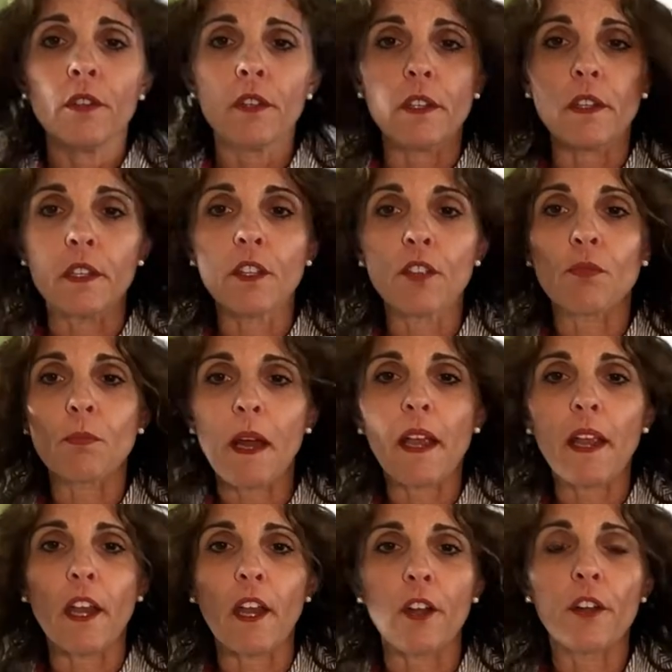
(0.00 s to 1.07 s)
it is my
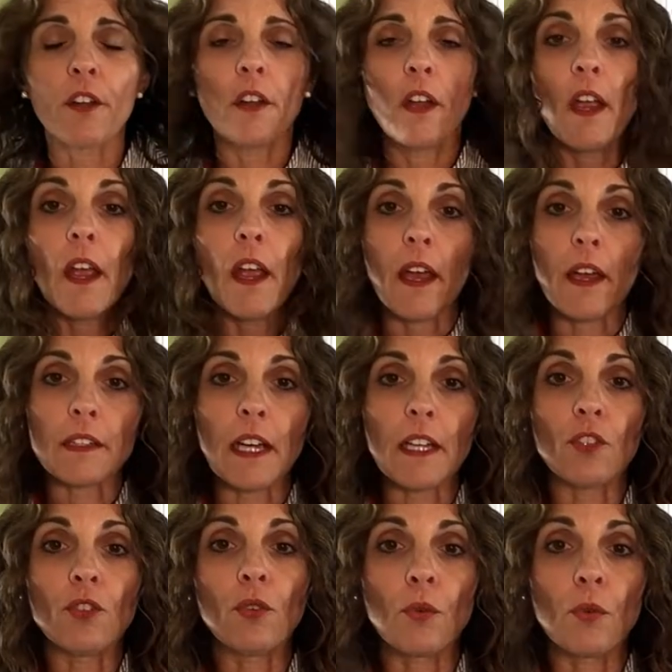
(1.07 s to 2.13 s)
hair and I
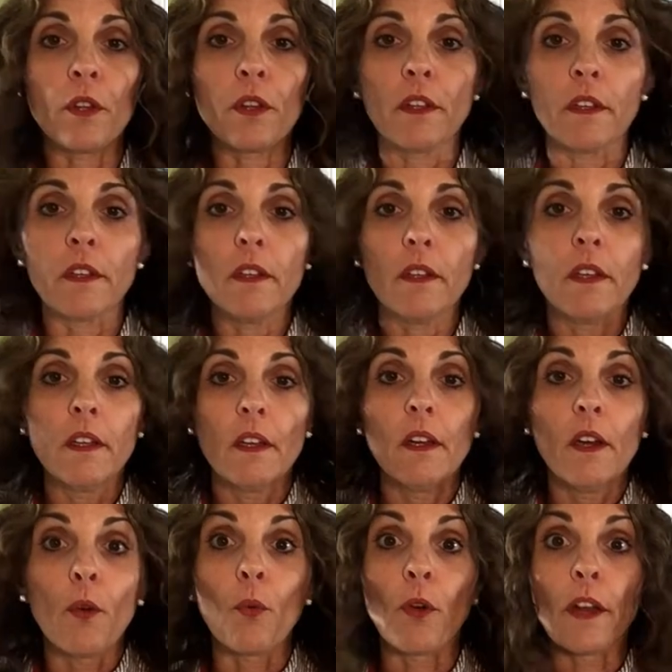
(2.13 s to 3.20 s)
do with it
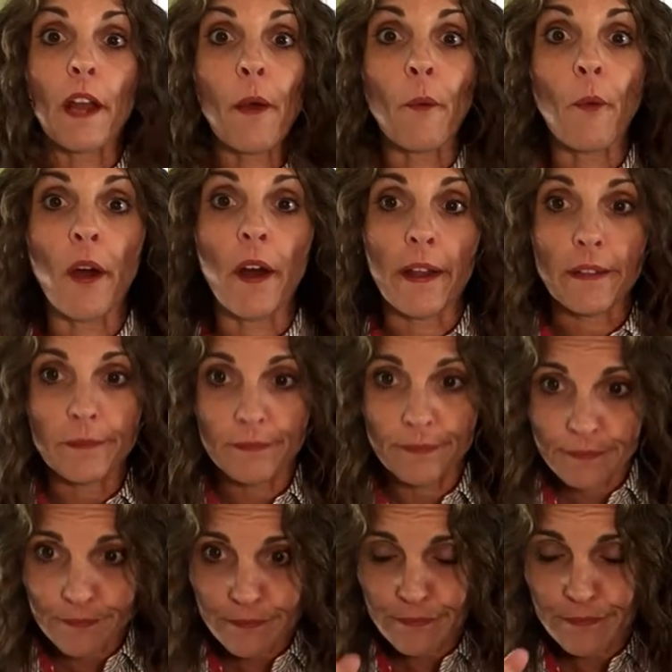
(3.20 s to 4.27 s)
what I want.
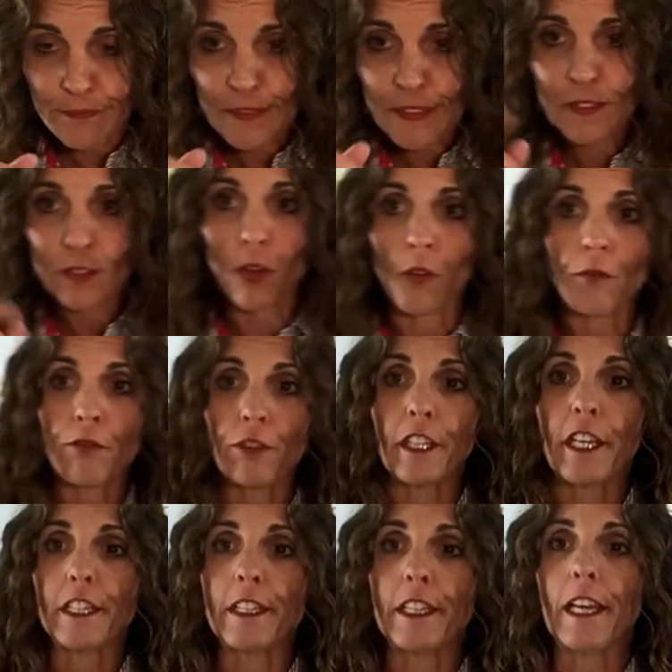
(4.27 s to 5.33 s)
Don't
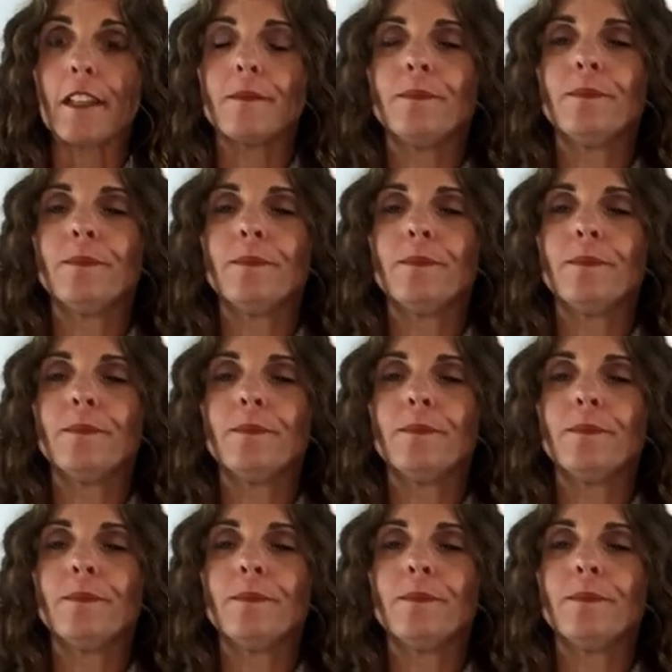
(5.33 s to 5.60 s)
forget that.